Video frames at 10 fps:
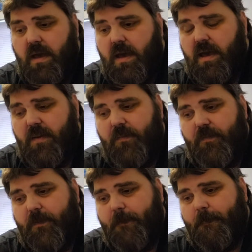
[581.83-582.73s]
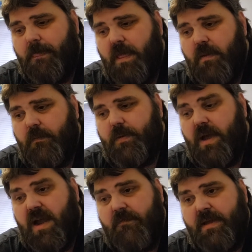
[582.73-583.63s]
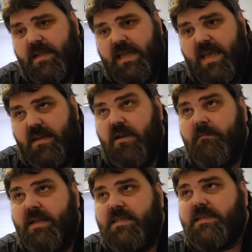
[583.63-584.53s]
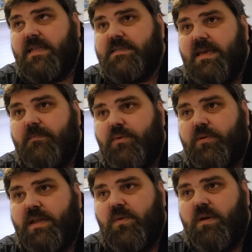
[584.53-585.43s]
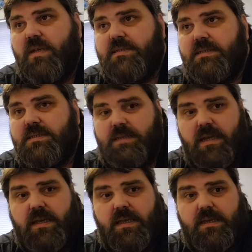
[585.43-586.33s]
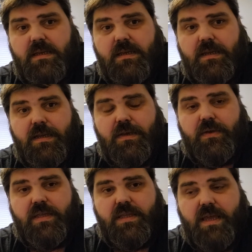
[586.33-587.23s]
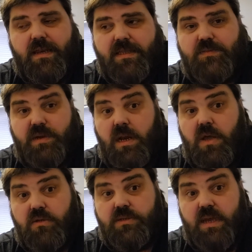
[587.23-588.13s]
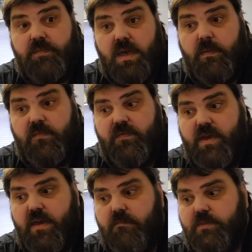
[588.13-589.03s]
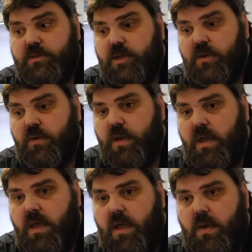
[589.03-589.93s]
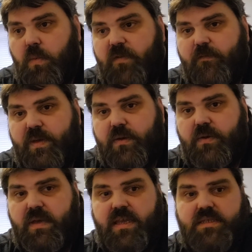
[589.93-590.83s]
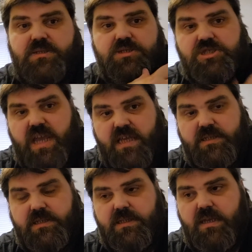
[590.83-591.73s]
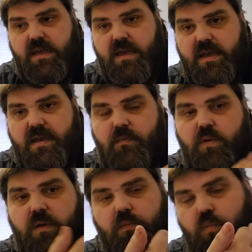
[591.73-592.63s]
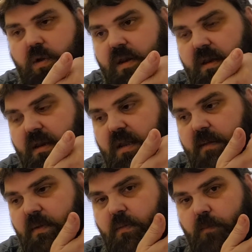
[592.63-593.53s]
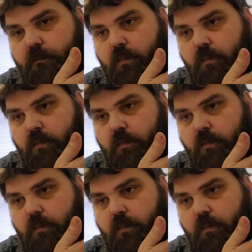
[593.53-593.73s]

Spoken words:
But Iron Man is getting to that point now where it's exciting, and it's been a long time coming for him. So we've built his chest, and we're going to be